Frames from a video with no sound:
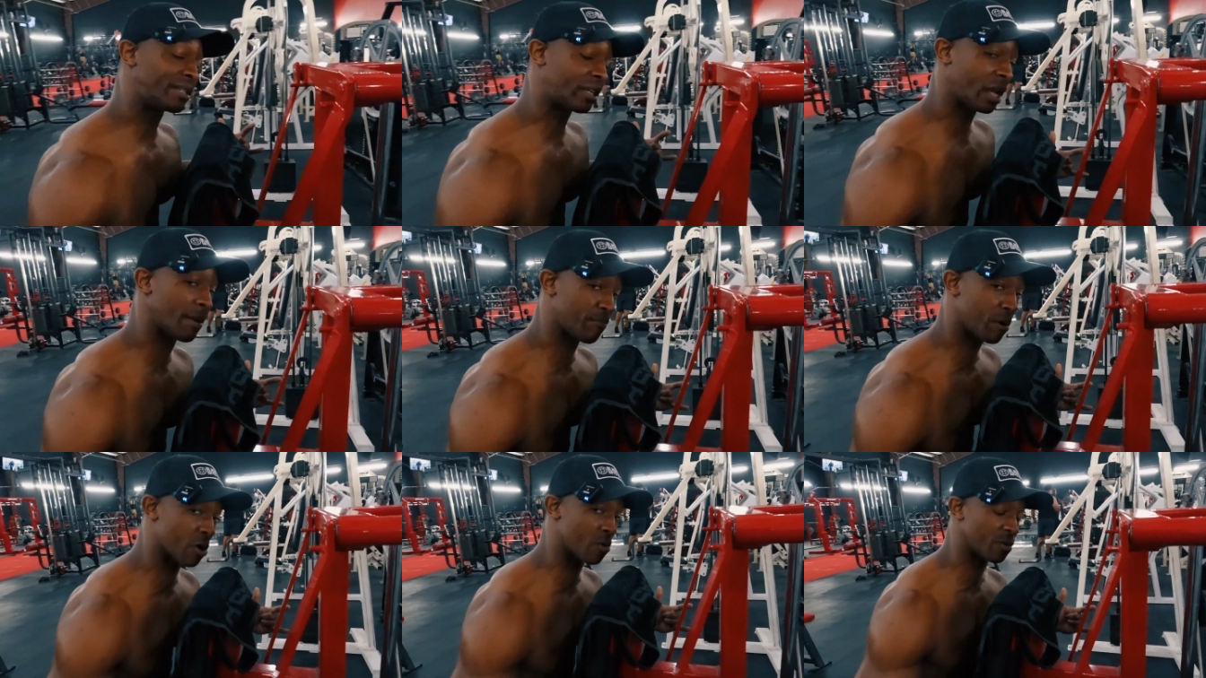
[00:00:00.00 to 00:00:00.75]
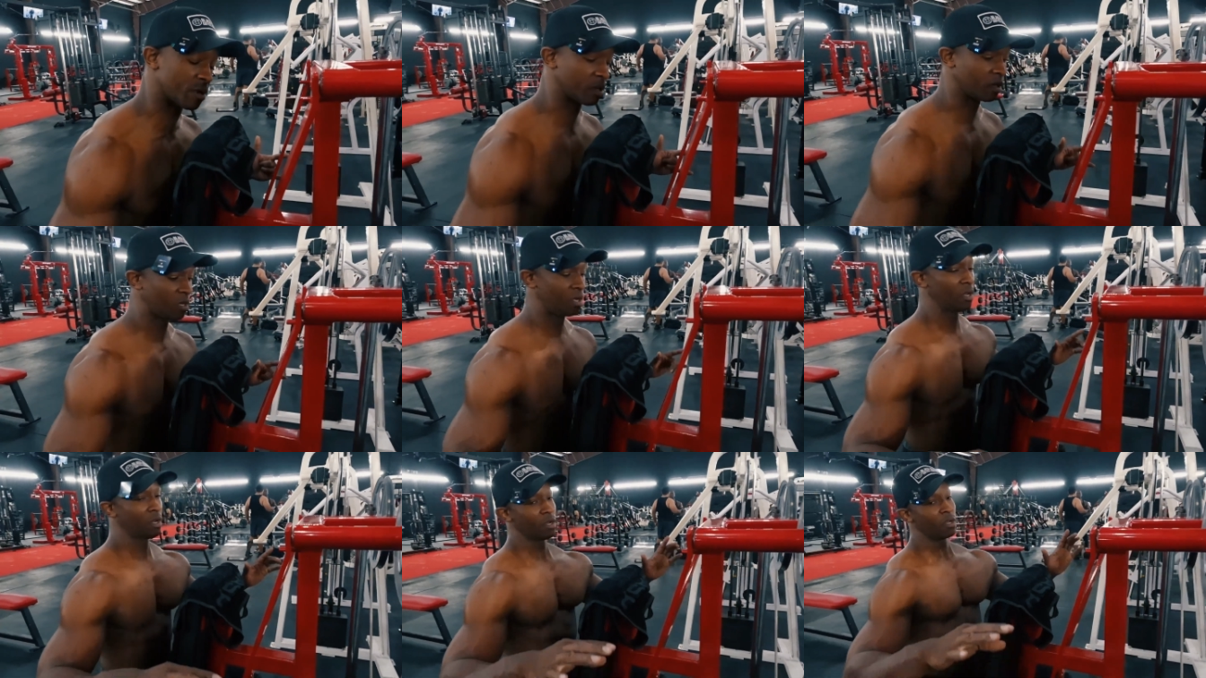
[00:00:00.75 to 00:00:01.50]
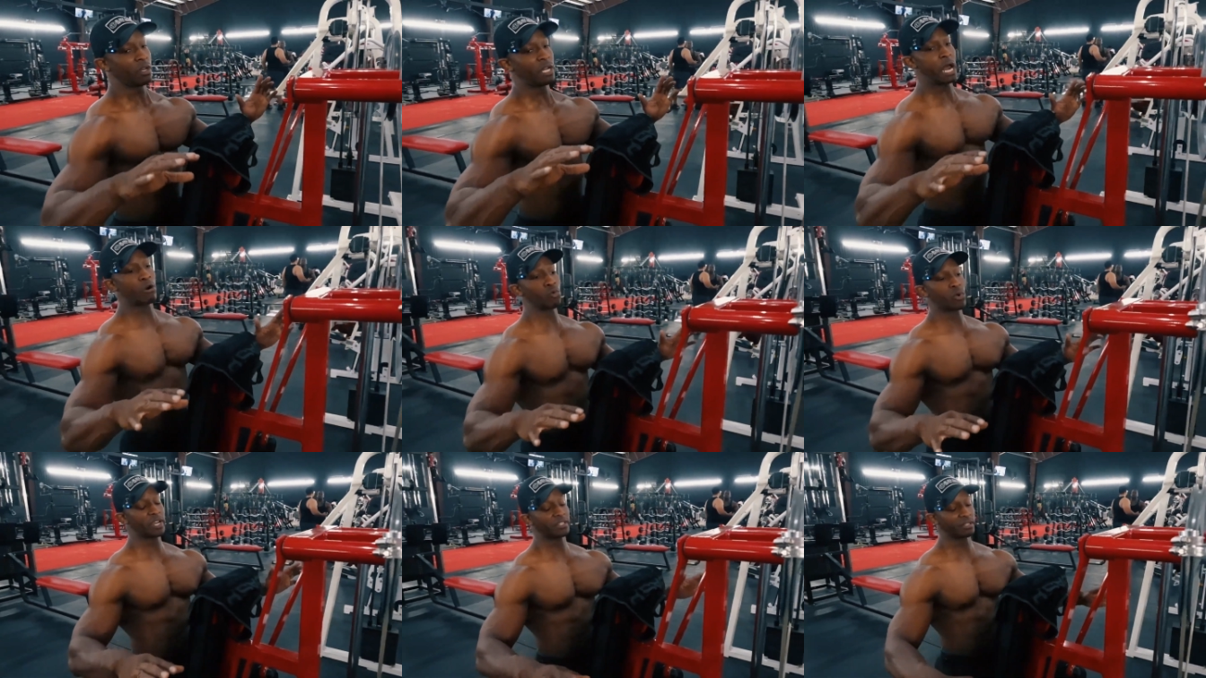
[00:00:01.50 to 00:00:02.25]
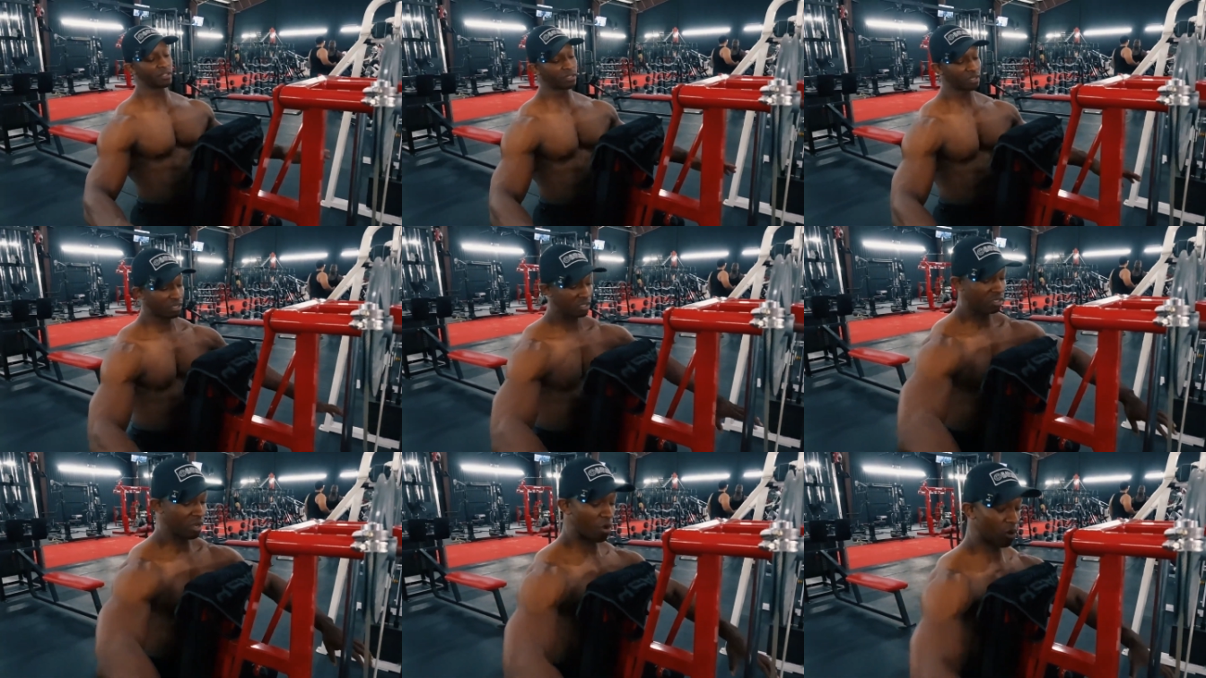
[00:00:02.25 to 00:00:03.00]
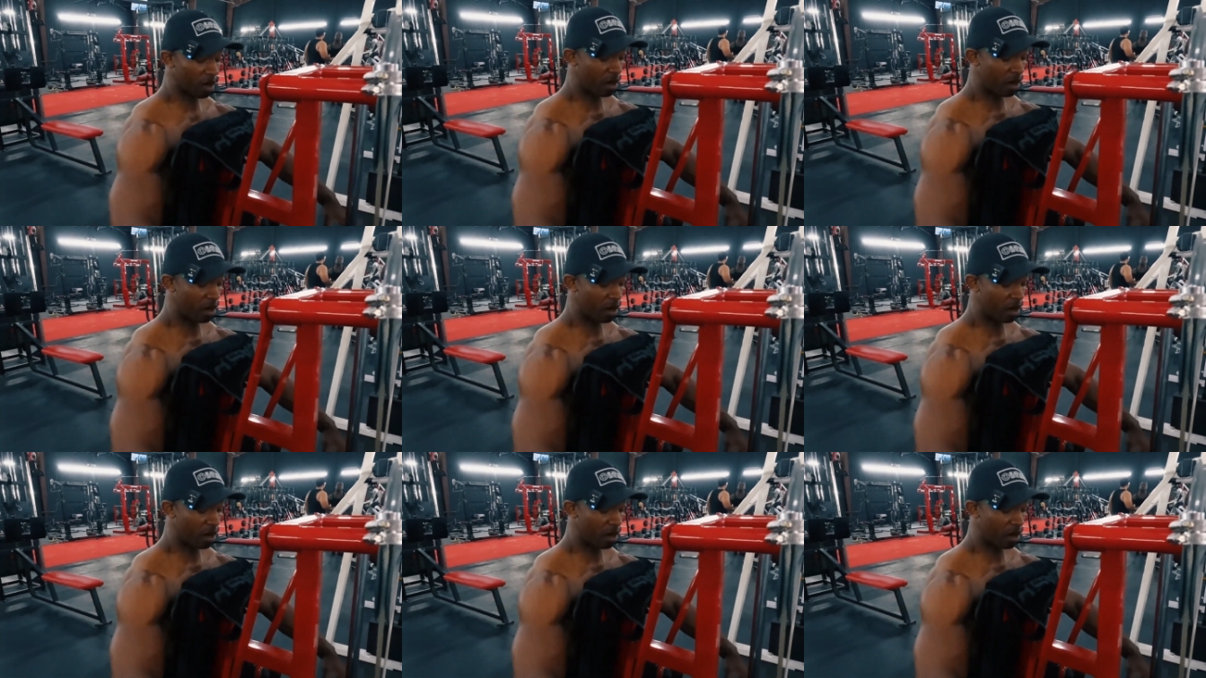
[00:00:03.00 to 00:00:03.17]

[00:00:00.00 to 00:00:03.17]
tempo lateral raises. So